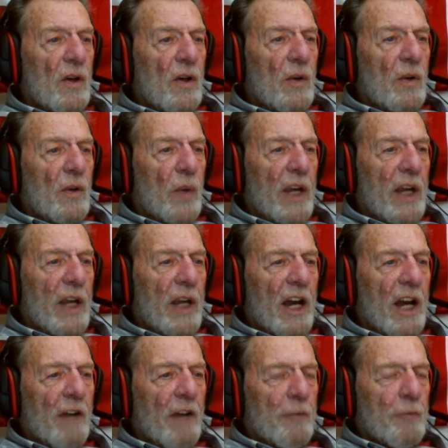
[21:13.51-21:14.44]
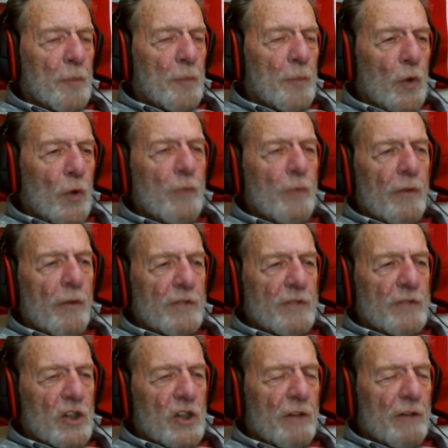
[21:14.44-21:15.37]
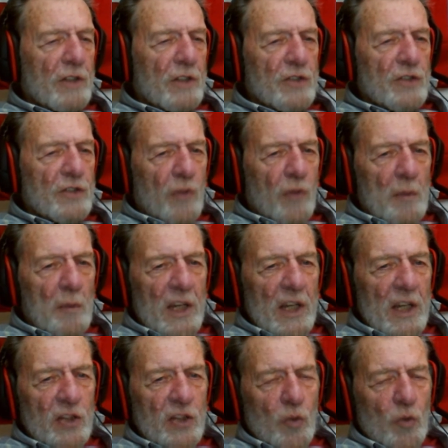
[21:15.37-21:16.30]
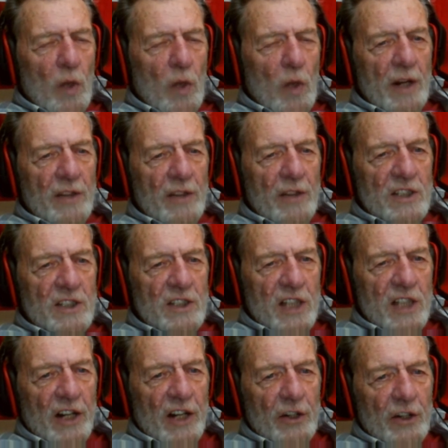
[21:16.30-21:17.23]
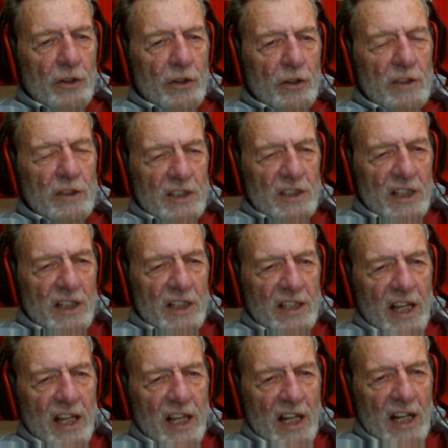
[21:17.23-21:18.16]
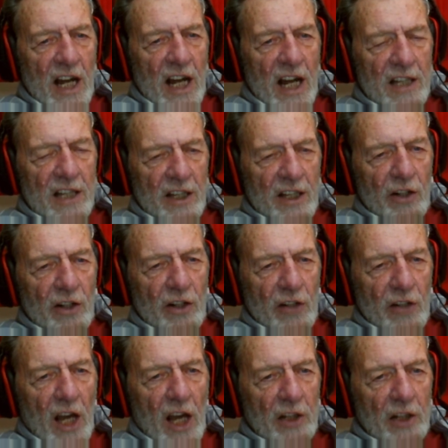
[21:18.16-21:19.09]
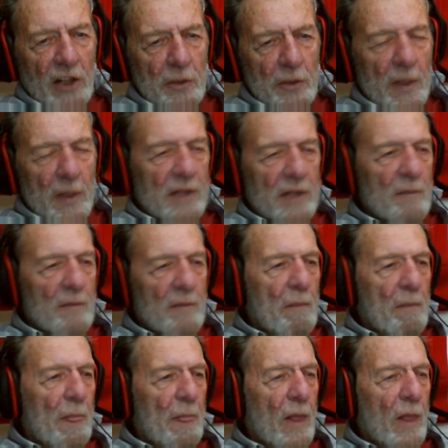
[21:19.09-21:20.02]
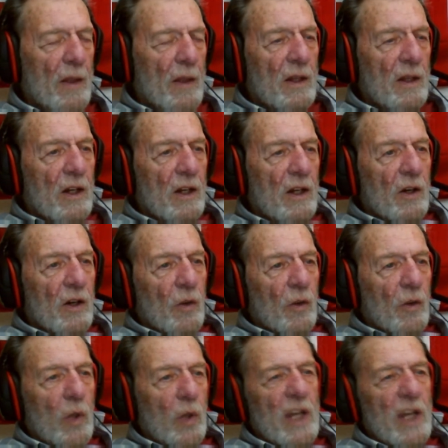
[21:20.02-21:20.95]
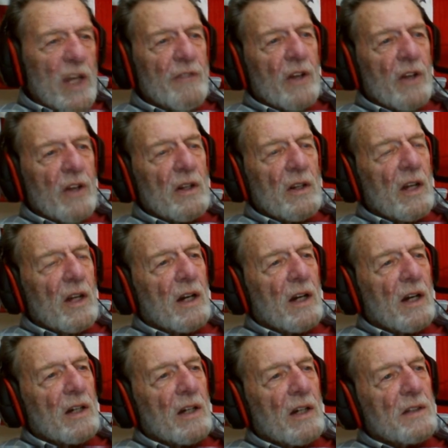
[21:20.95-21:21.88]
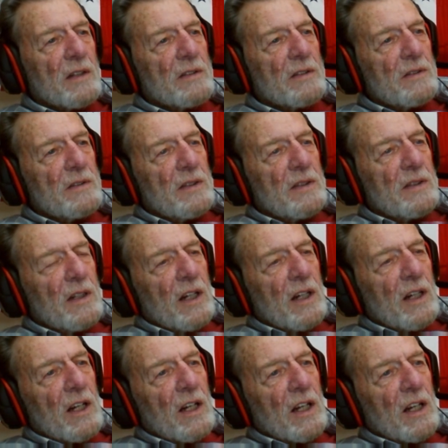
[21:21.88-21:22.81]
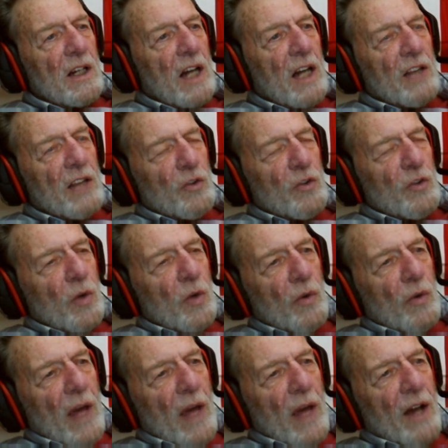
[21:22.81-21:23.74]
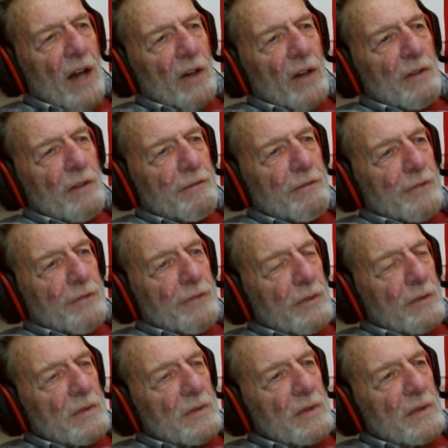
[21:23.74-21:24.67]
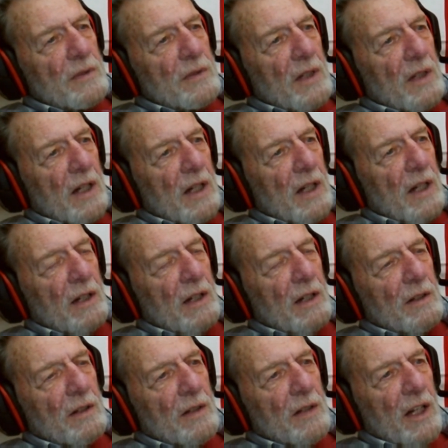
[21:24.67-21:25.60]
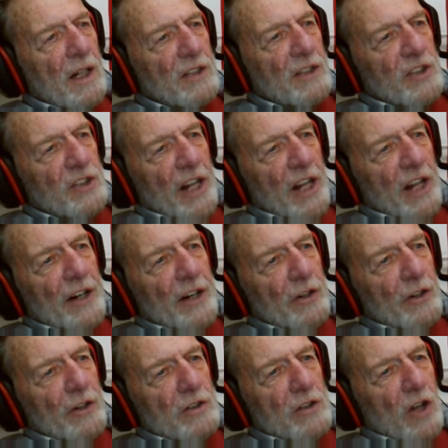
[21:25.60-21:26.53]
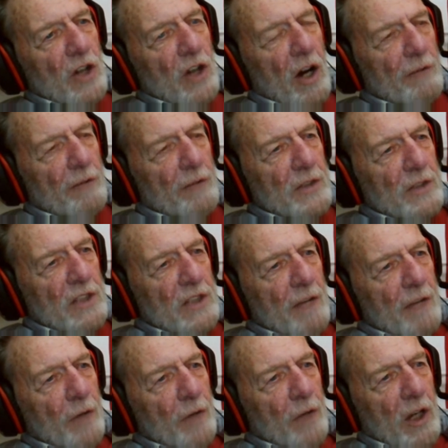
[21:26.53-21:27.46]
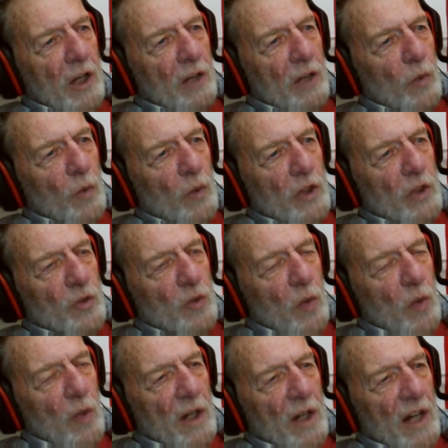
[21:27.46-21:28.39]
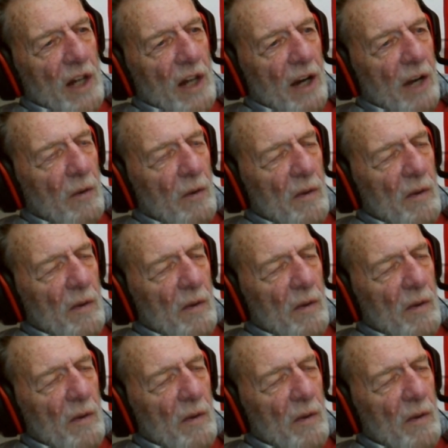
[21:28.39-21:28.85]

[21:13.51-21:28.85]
we have proof of service from each one of the senators that they got their document. We even got thrown out of a senator's office. I forget which one now.